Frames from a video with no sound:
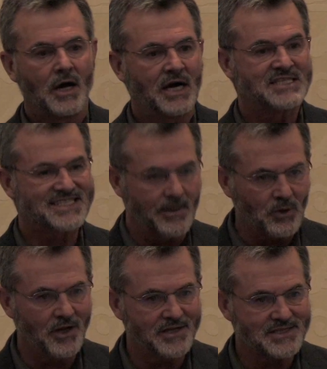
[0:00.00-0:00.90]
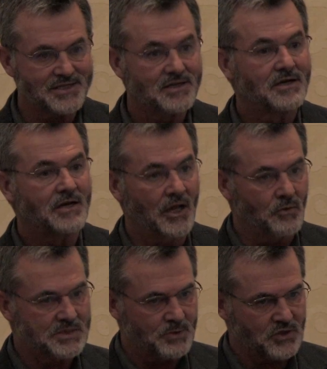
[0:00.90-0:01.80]
Stimulants, in other
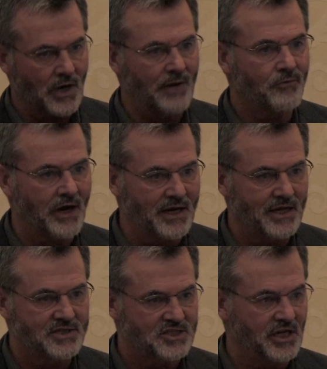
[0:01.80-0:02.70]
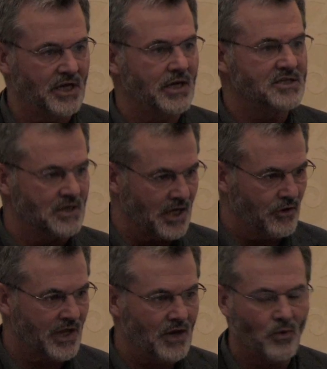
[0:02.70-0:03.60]
words, prescribed for ADHD, is another
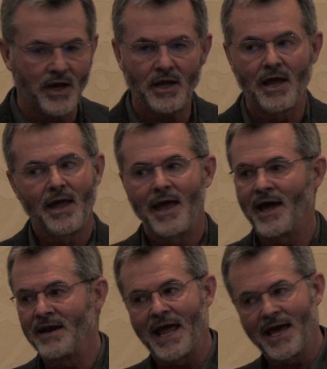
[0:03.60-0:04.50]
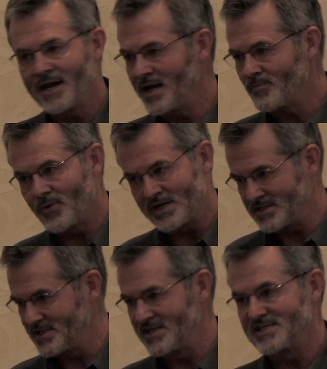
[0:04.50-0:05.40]
gateway. And
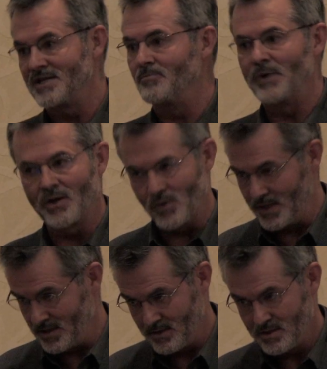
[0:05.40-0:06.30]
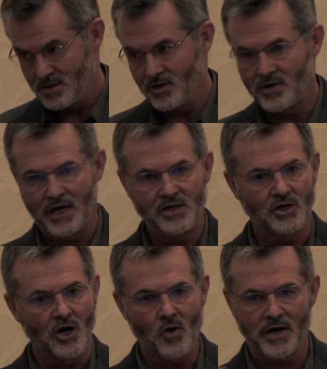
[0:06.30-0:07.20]
antidepressants is the big one. Okay, you
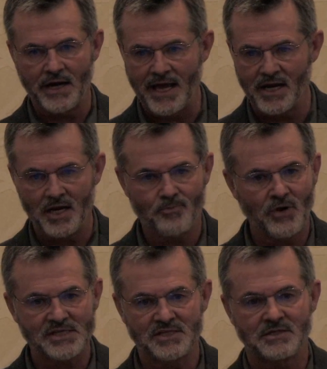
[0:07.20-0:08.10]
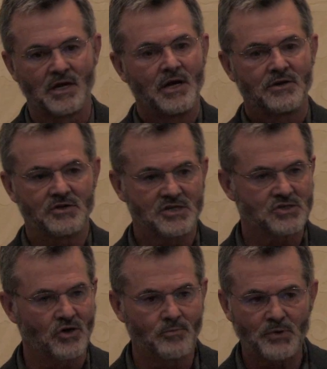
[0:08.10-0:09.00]
go on an antidepressant, there's a
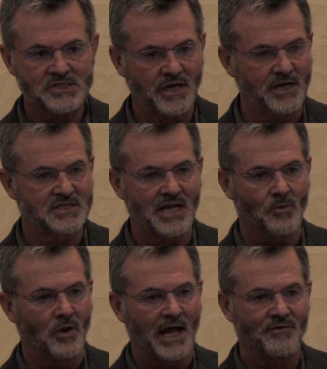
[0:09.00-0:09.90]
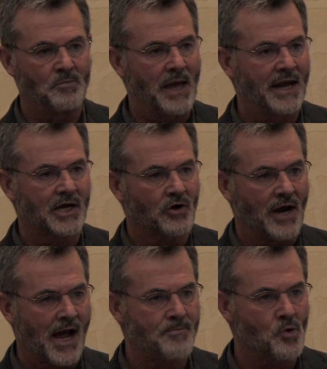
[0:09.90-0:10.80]
certain percentage that will have a manic or
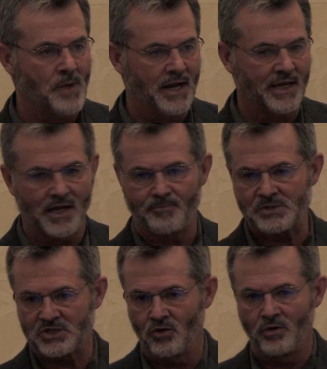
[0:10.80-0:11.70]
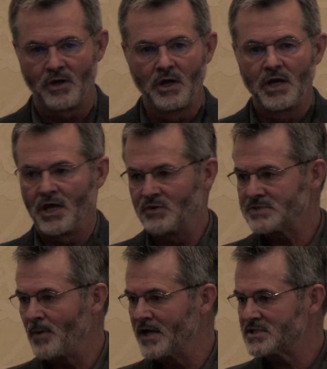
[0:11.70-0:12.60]
hypomanic episode. In
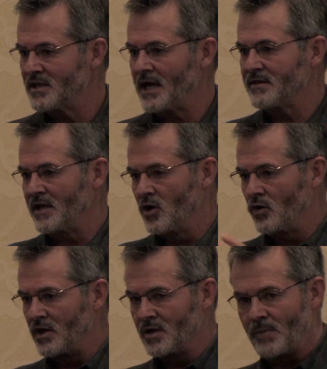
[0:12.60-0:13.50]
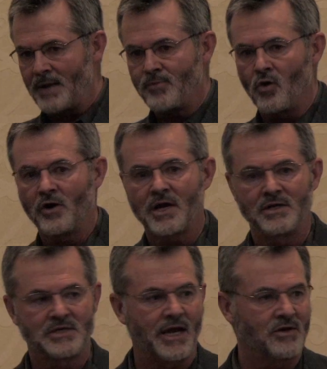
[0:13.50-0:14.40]
response to that, they go into the
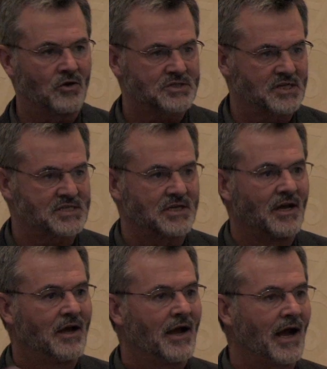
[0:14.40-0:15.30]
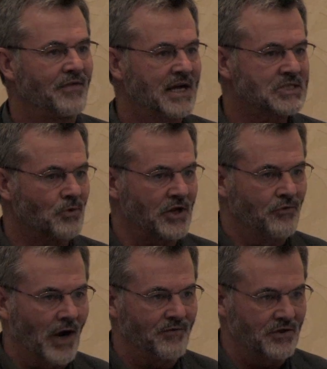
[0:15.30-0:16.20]
bipolar diagnosis, and that's really
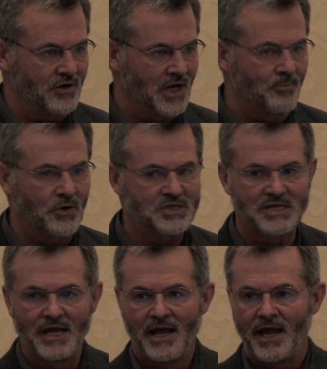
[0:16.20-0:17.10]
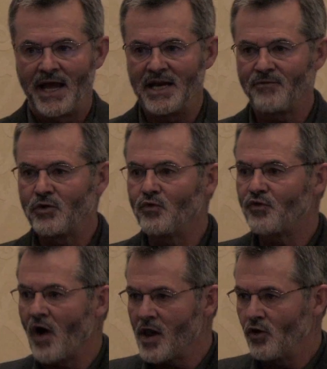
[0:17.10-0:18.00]
driving the numbers. And if you
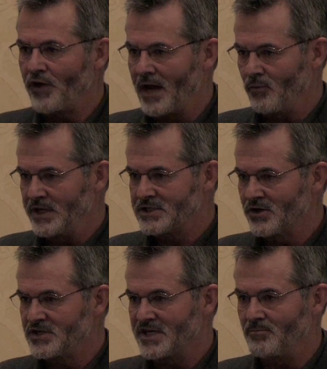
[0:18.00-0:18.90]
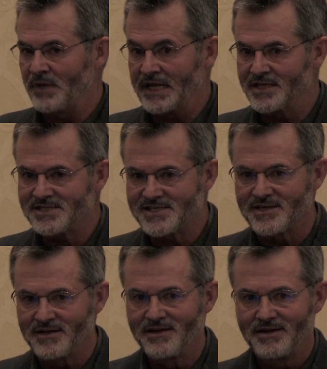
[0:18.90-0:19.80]
follow that research, it means
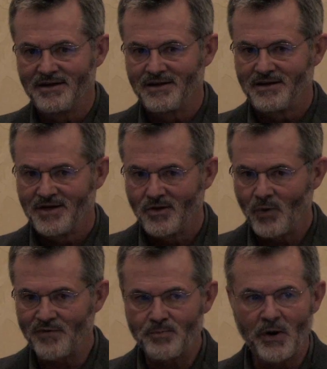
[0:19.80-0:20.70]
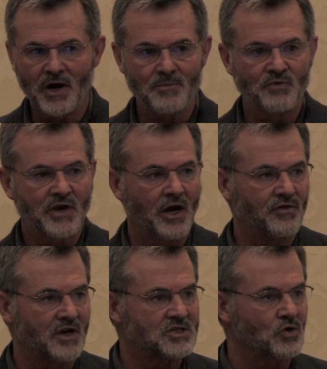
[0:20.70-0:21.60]
we have a paradigm of care
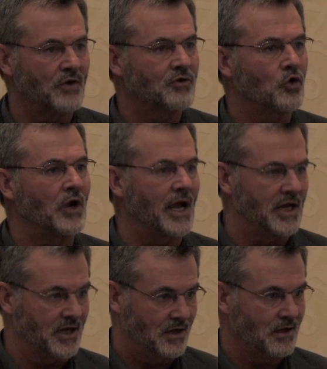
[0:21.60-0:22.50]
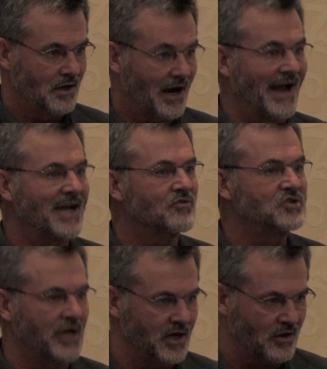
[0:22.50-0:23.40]
that is sort of creating
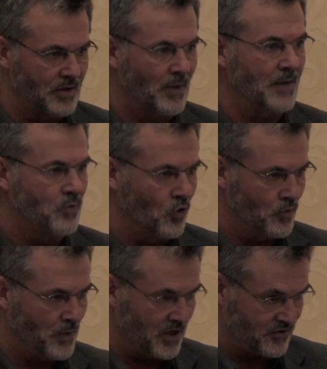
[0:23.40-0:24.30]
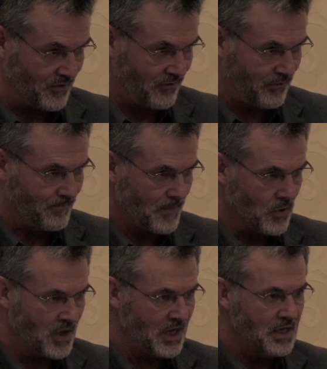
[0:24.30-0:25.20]
iatrogenically bipolar patients.
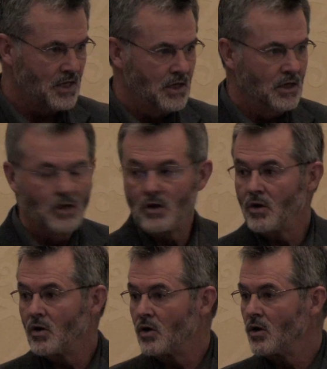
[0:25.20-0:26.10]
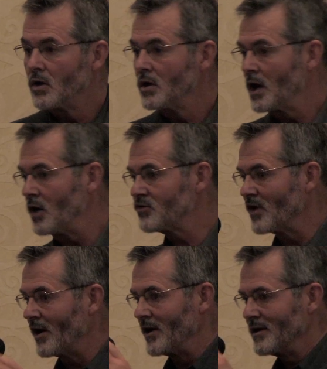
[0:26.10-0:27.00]
Okay? Oh,
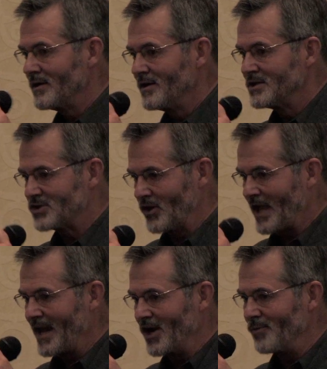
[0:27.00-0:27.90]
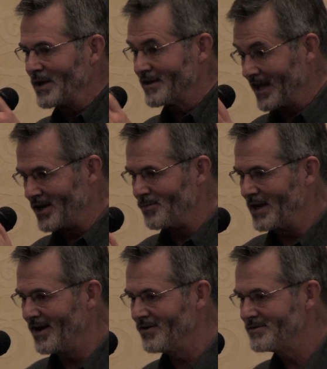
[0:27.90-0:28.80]
sorry. So you can't hear me. Can you hear me
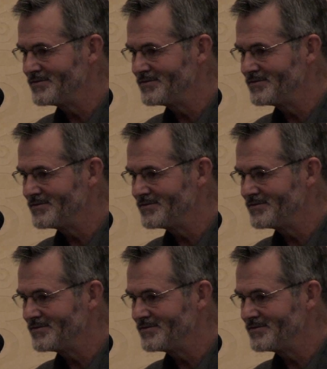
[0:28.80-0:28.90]
now?